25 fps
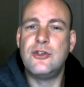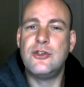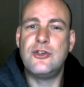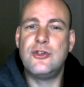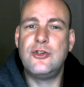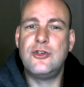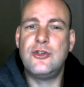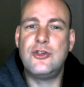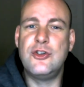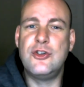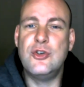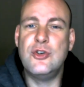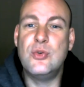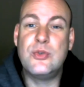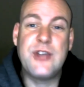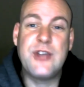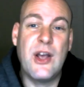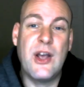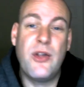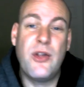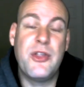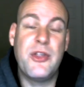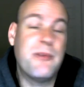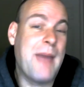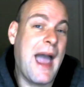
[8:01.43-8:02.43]
Do you
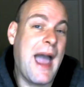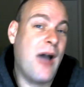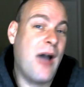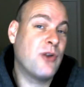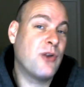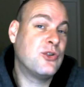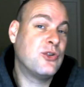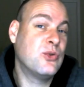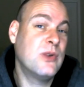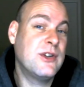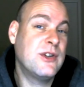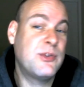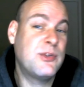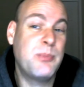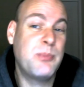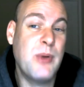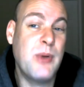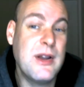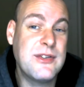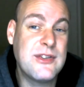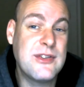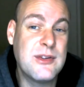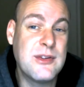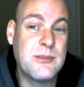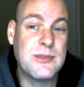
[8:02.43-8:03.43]
tell them how to
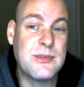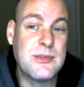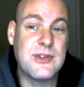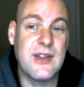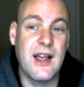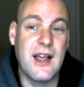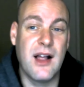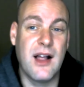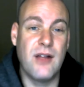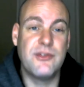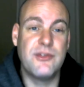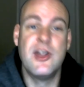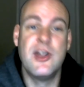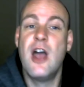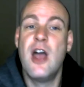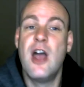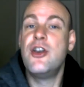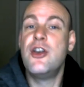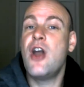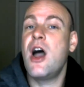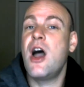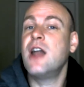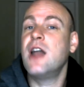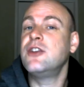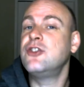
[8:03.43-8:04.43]
express themselves,
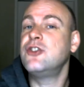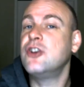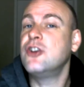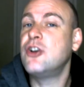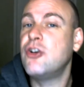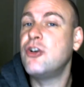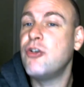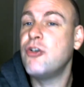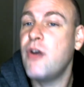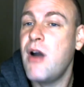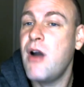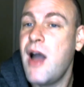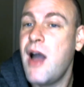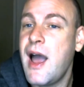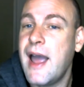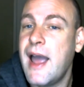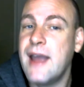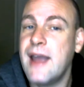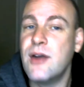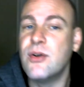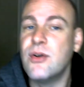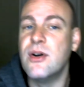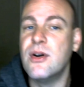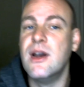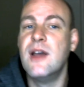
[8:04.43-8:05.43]
not to cry
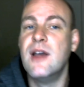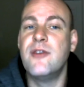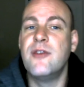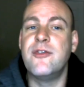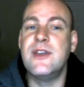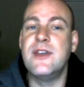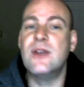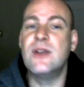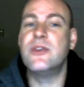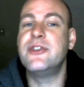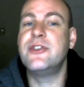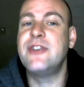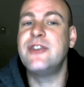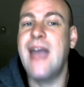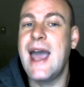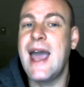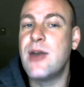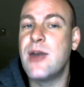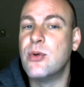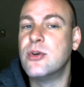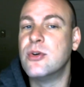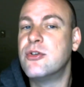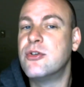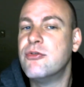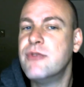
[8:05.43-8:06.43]
or feel sad
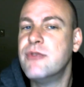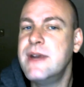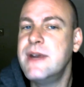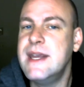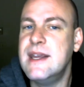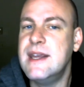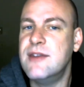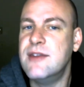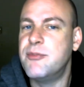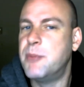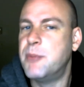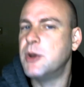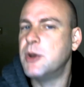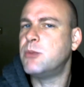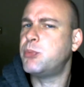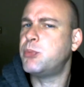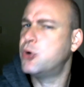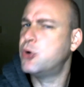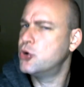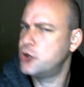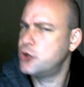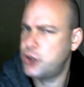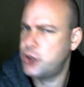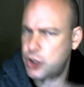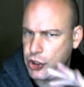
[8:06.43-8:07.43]
or grieve, but
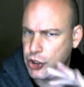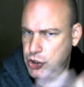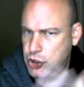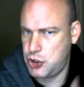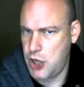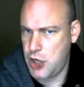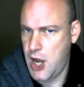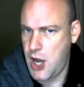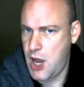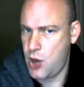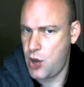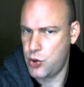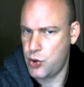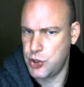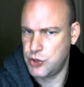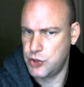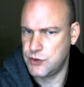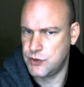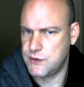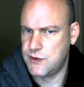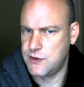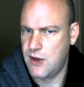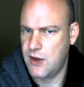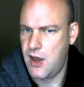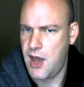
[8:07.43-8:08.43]
push it down
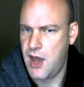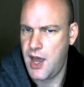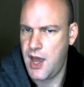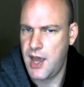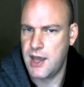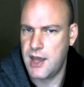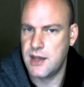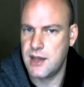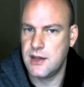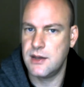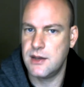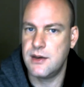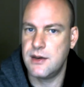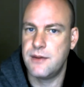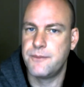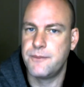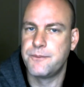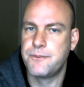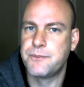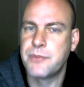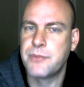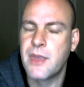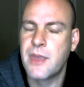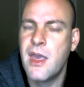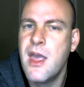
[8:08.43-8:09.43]
inside?
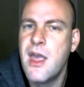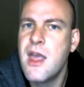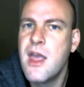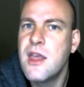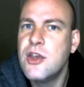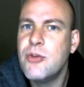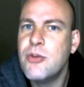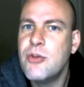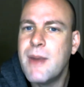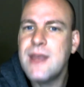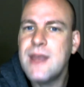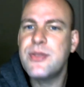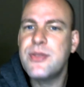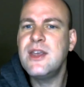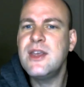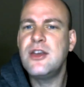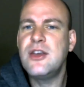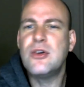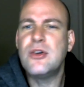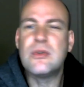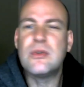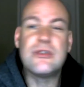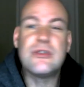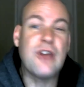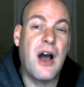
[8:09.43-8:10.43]
You might think
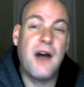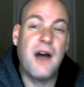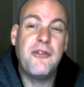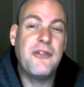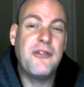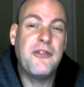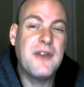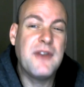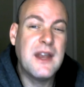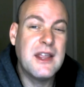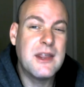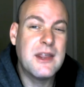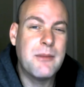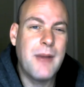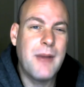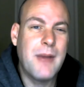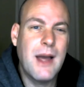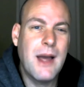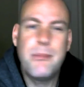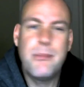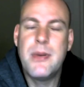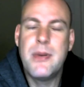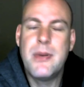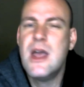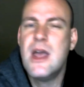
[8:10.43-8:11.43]
you're toughening them
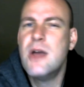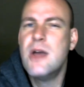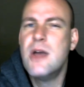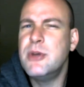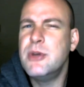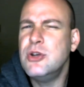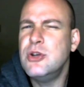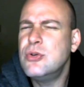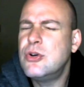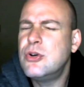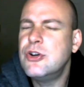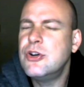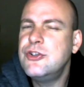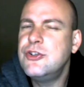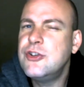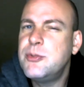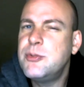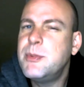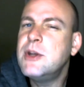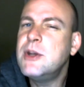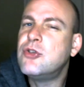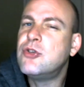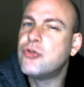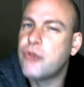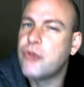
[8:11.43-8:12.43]
up, but you could just
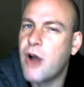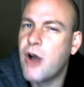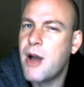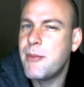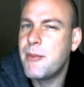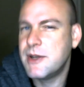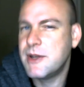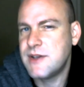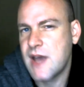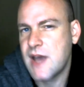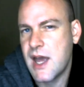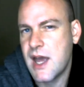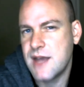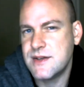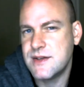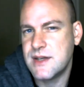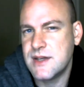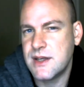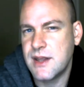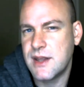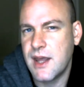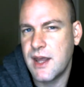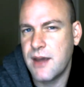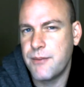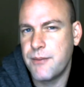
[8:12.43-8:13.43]
be
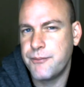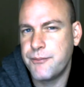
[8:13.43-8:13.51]
traumatizing them.